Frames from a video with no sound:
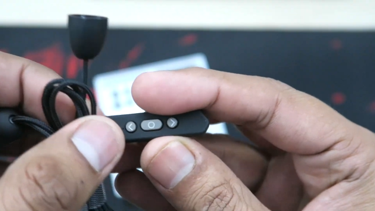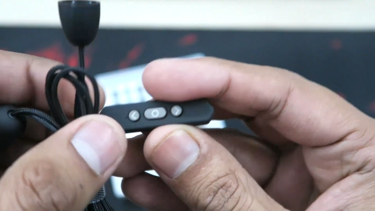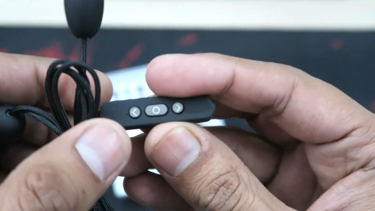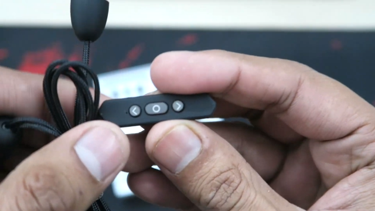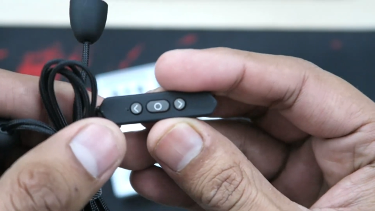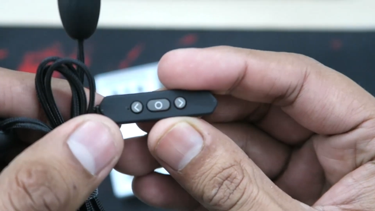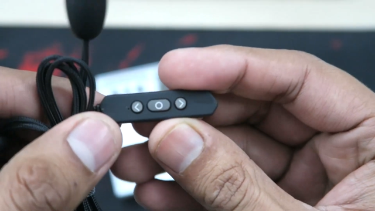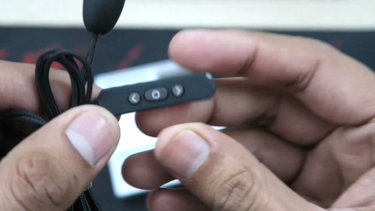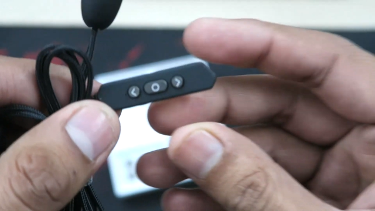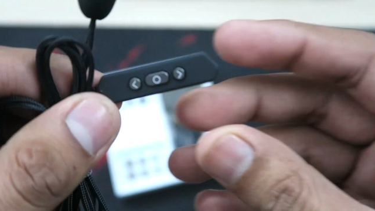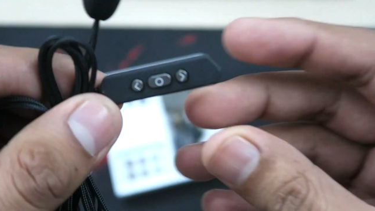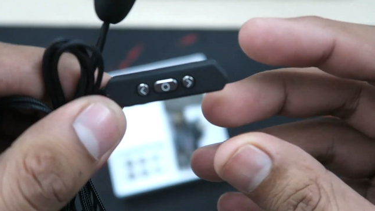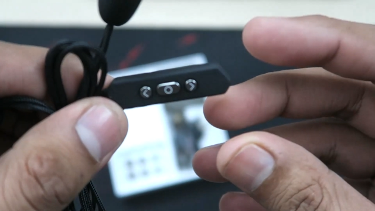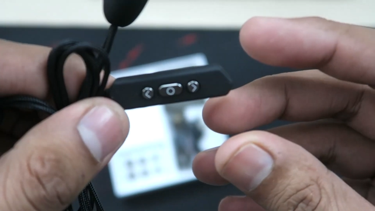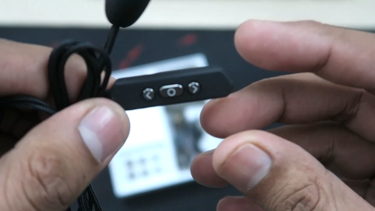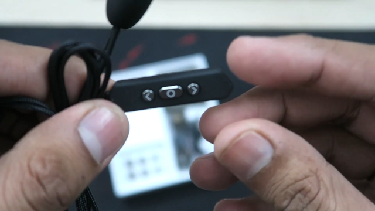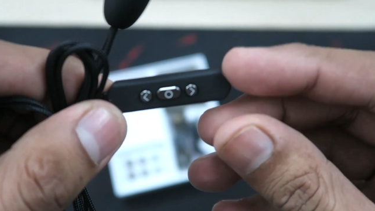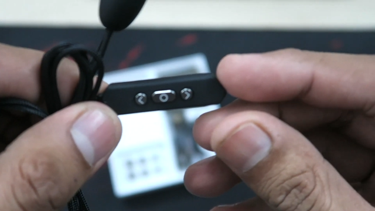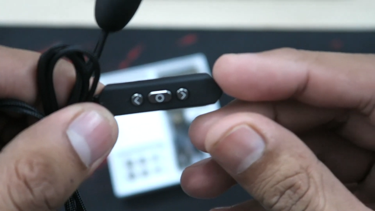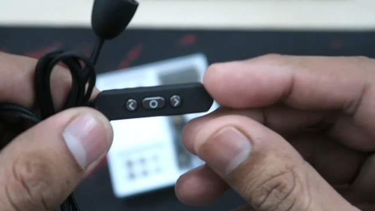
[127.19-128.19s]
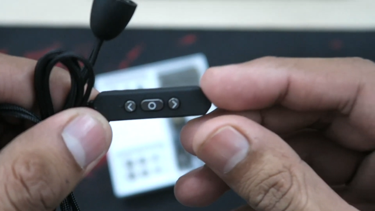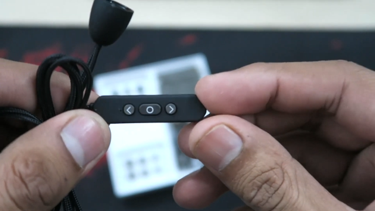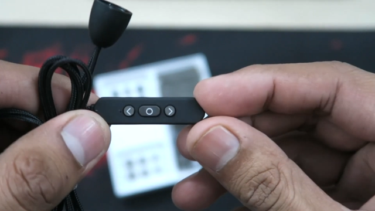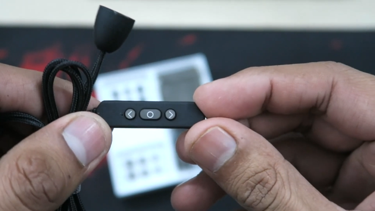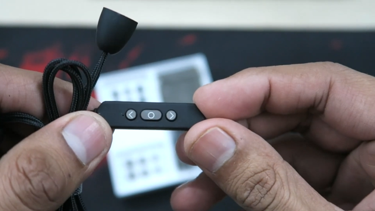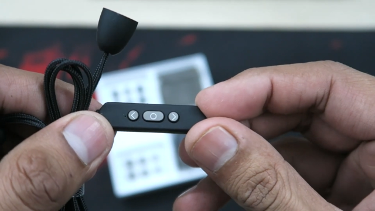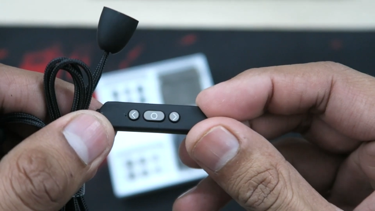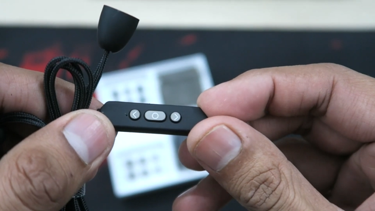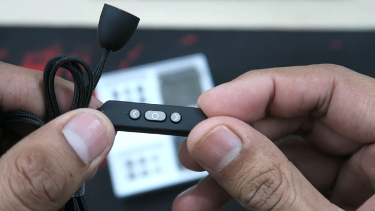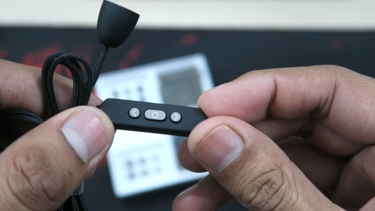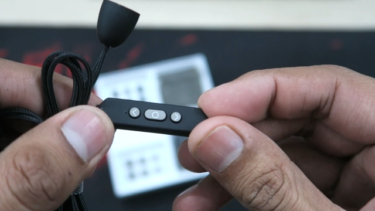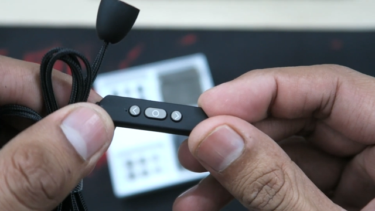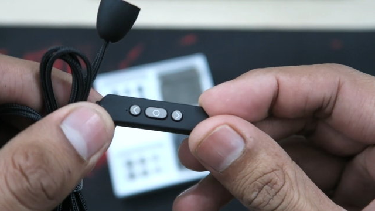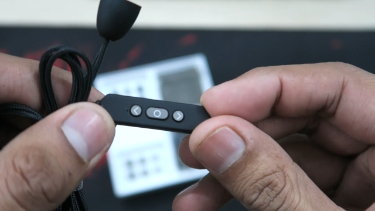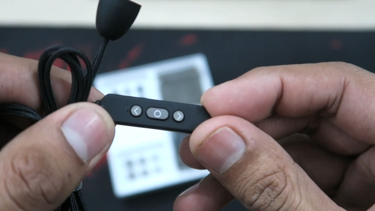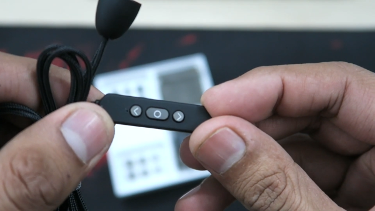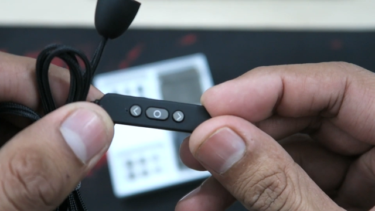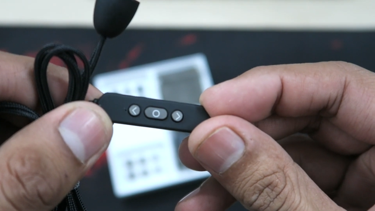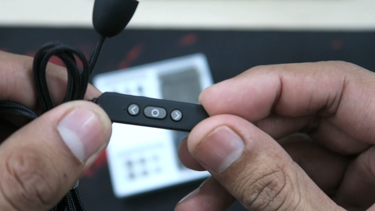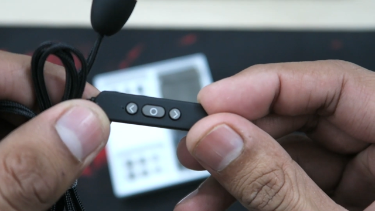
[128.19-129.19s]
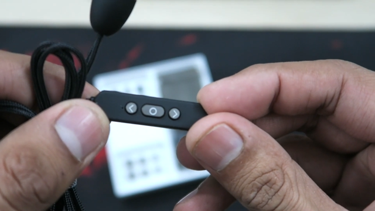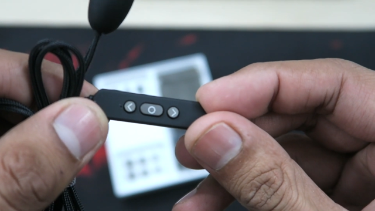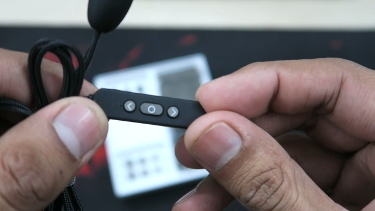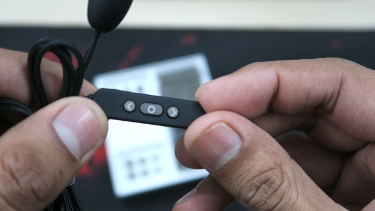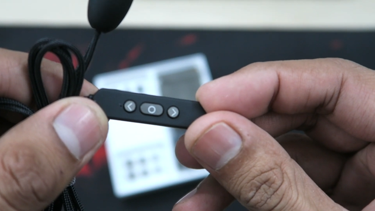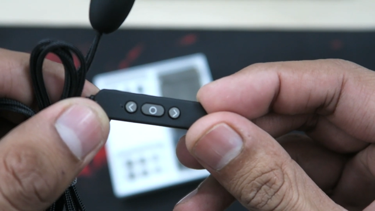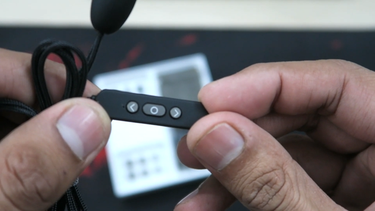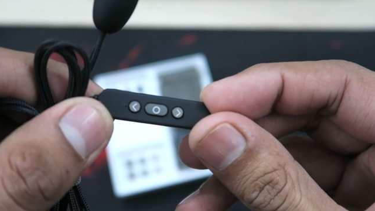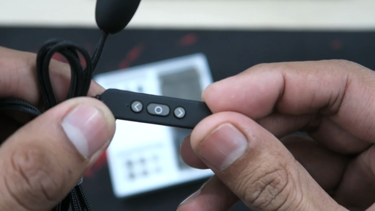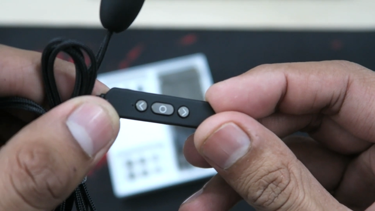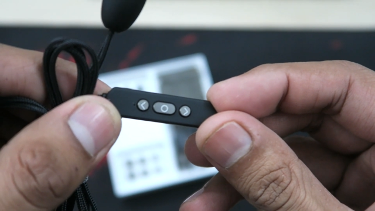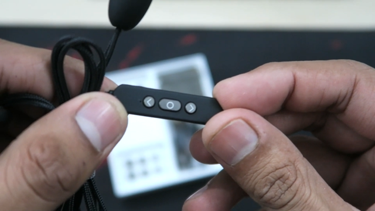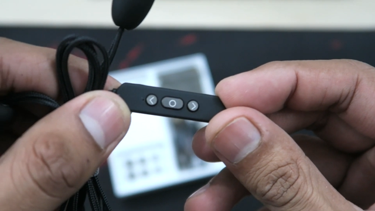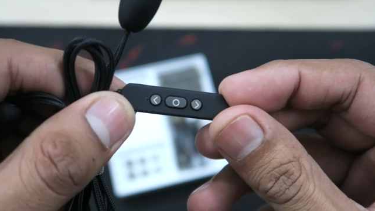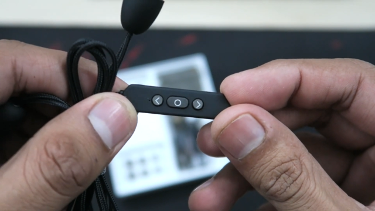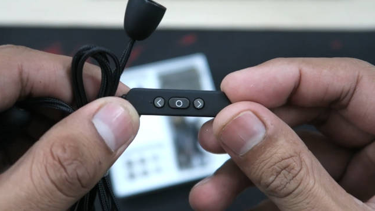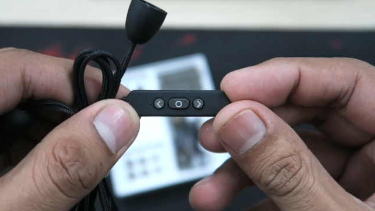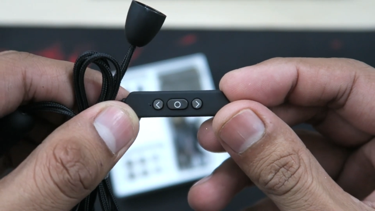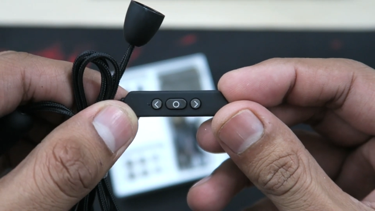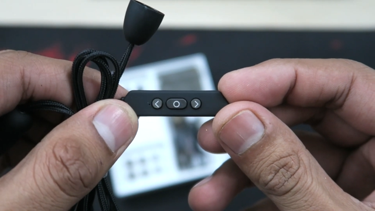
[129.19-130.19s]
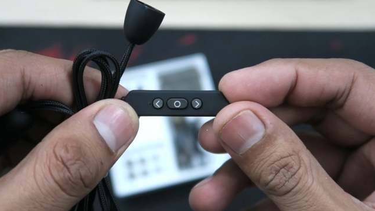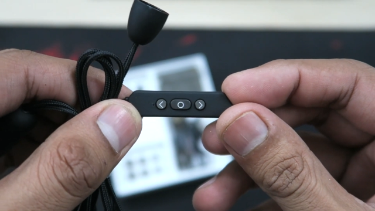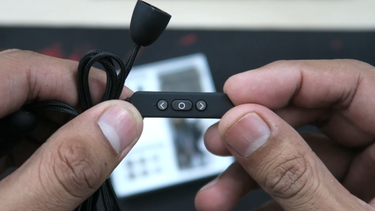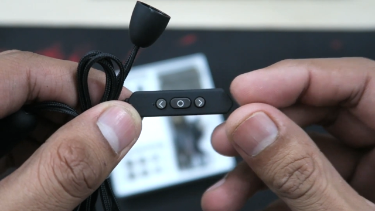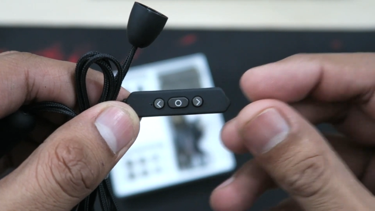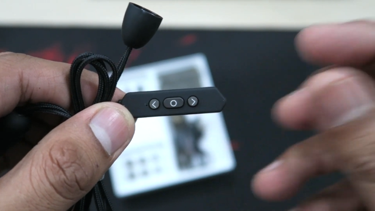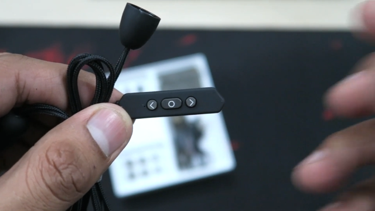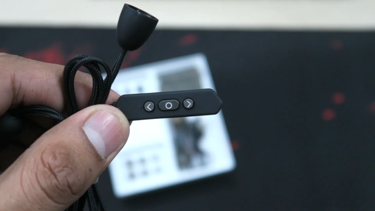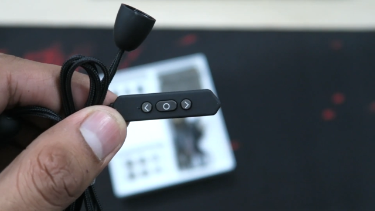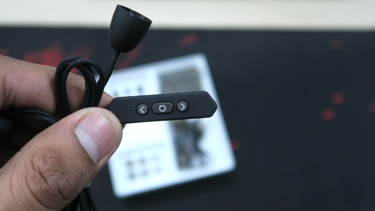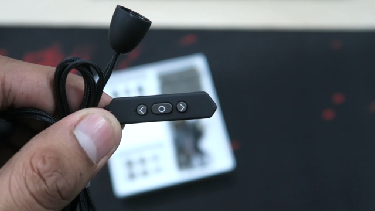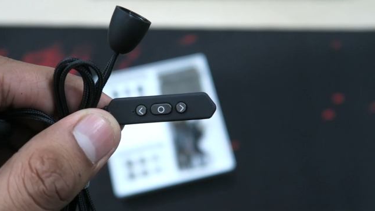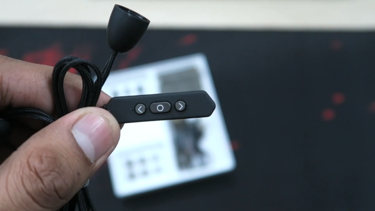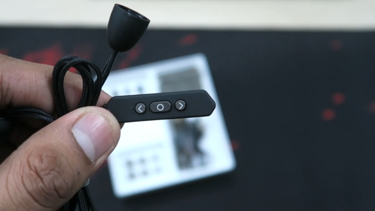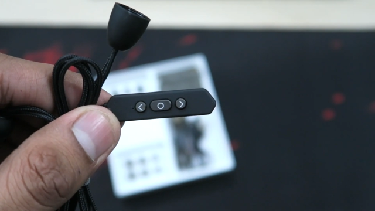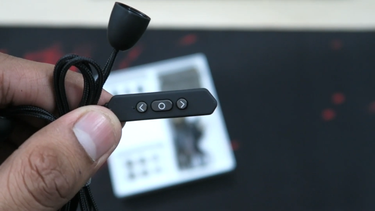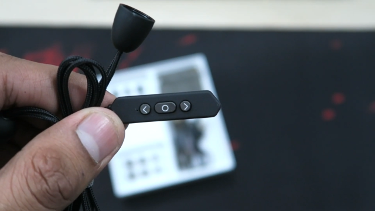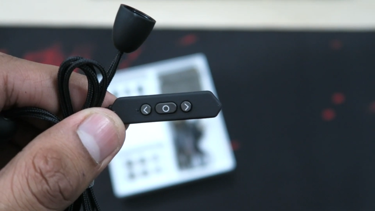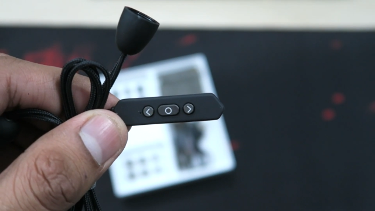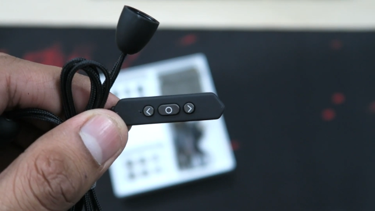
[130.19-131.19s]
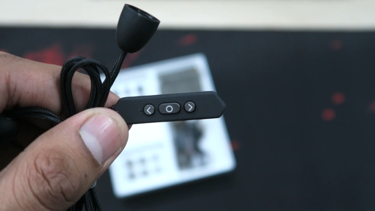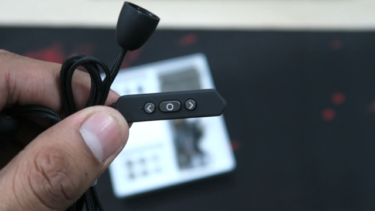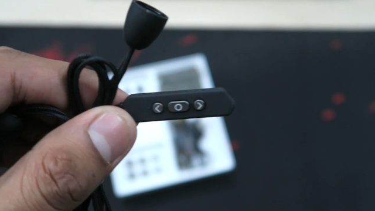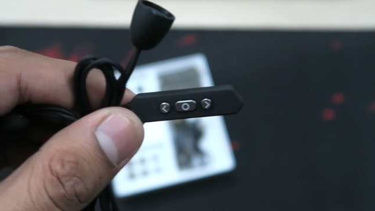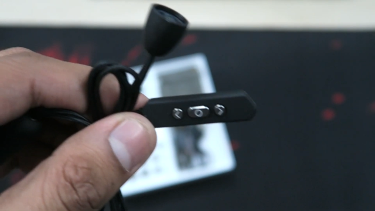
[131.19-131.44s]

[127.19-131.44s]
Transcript: Nobody's mouth can be seen.